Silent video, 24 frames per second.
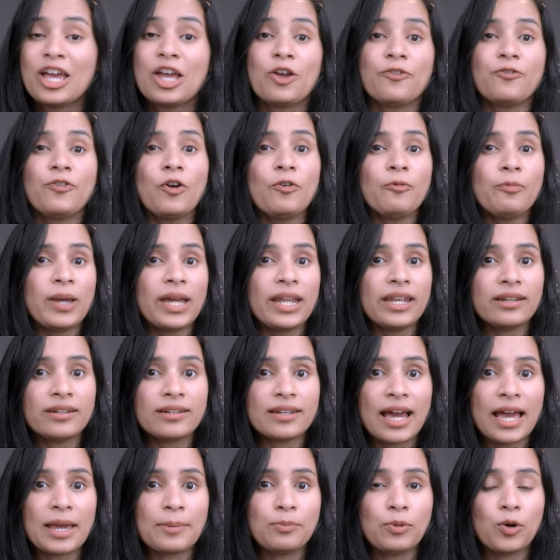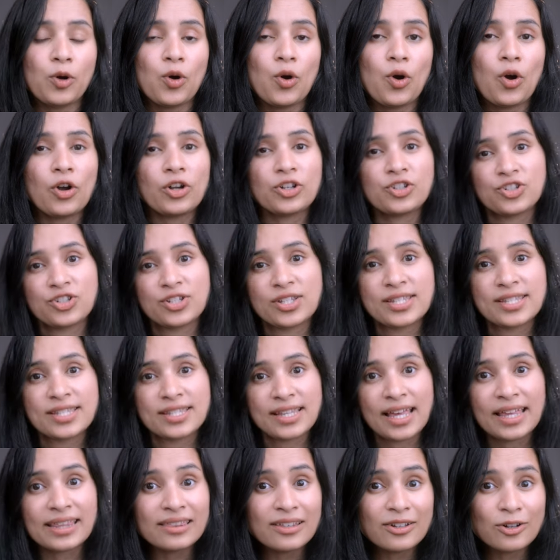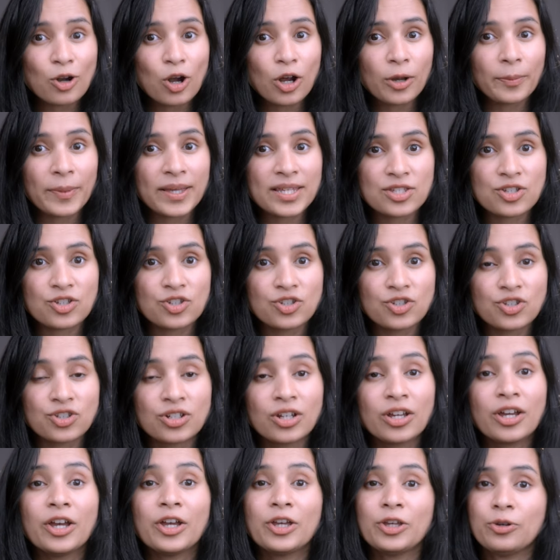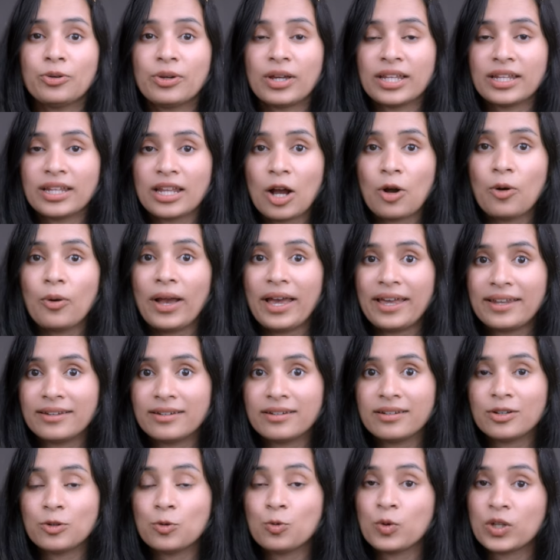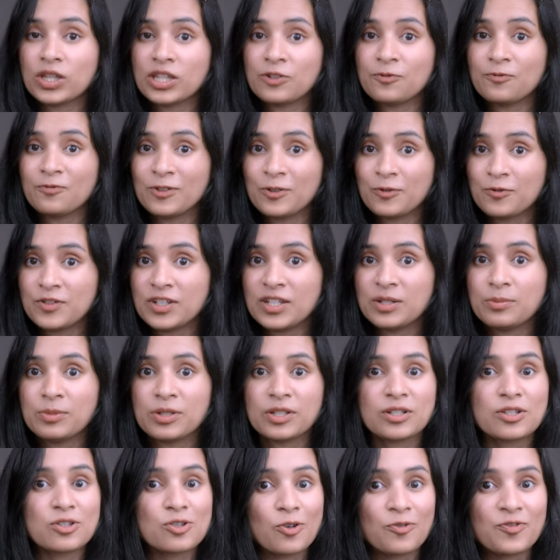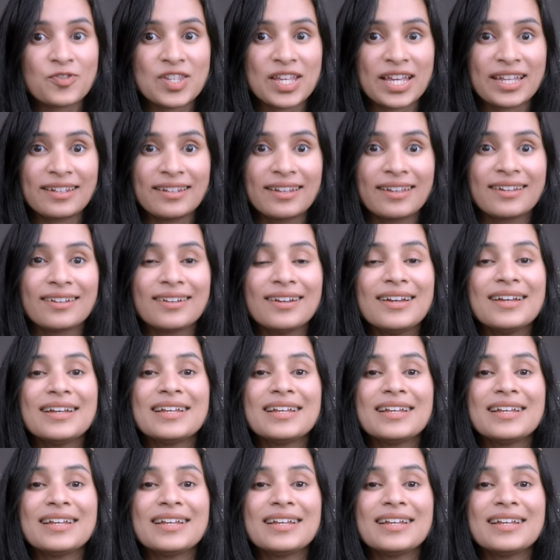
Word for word: If you have made a typo or just sent the wrong message, you can now edit it within 15 minutes of sending.